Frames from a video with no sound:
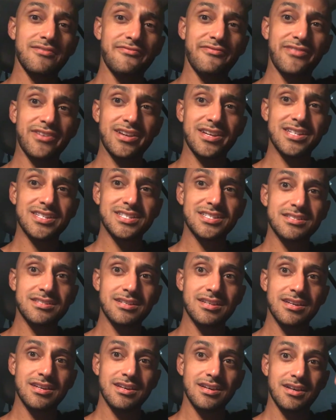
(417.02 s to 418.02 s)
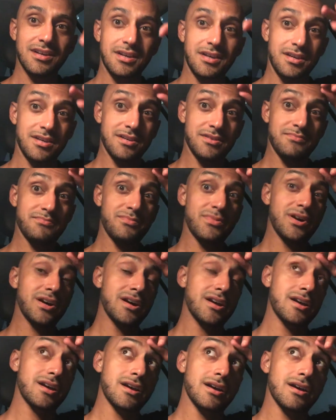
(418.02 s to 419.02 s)
finished
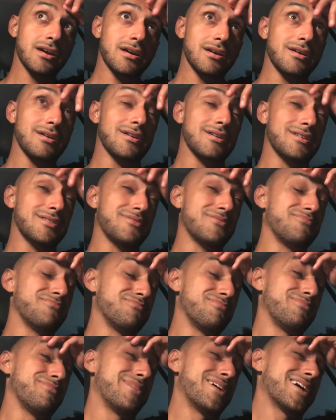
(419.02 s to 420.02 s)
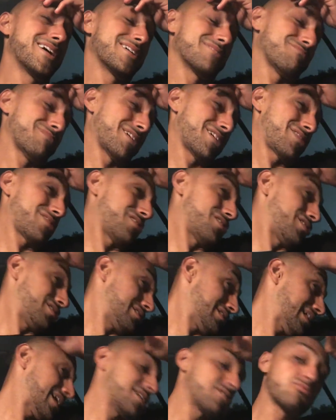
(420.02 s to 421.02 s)
my my
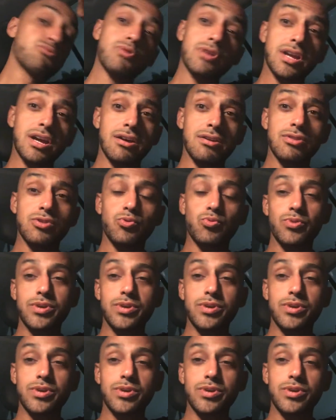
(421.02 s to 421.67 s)
third leg workout of the